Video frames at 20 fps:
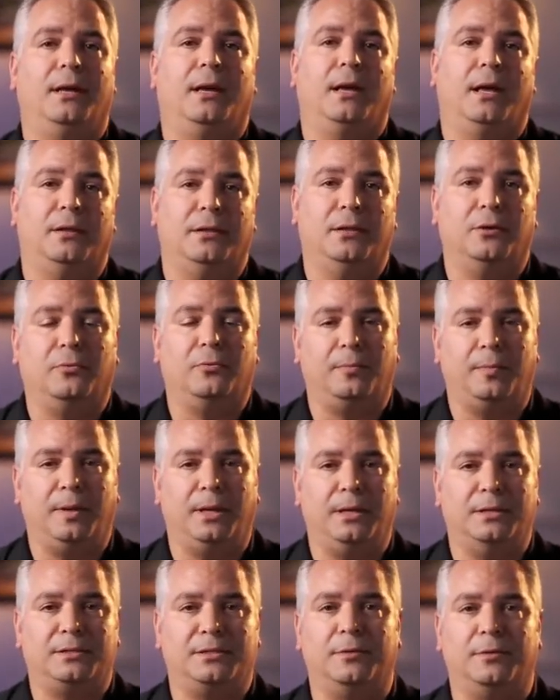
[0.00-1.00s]
and there will
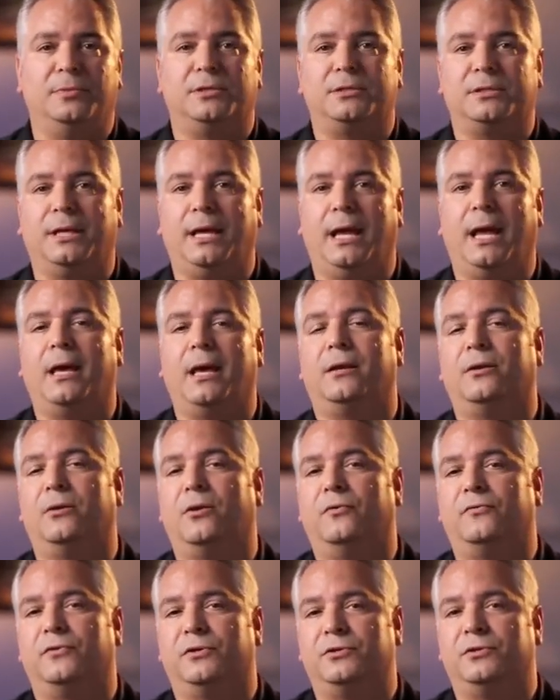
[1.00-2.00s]
be seamlessly handed
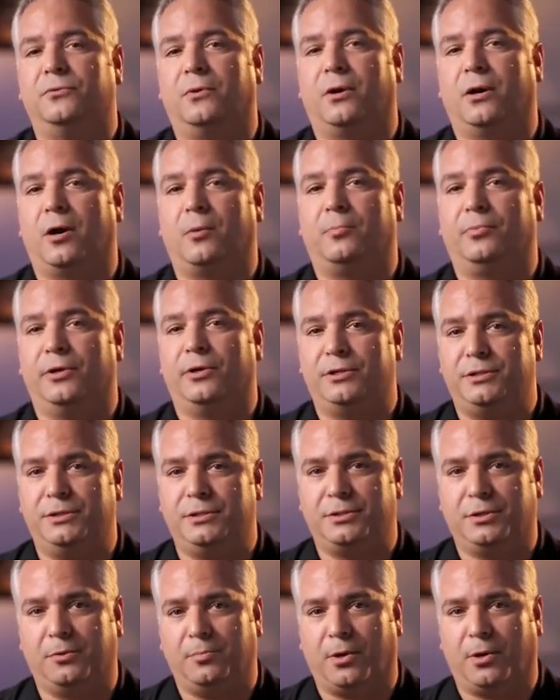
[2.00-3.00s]
over to our
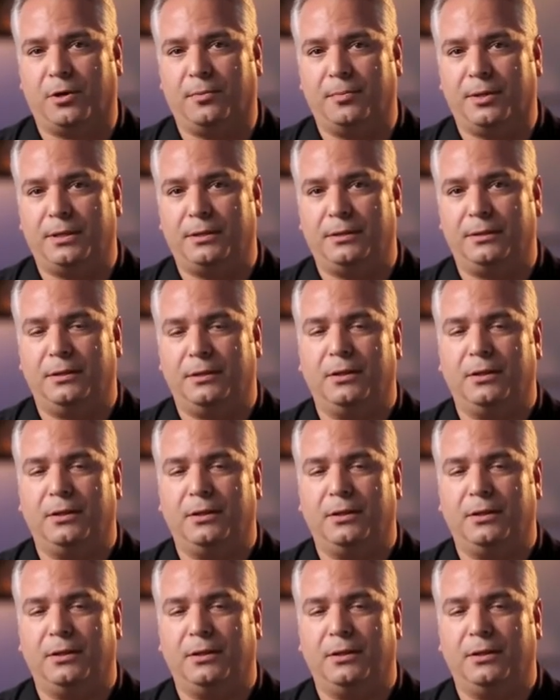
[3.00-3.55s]
operations department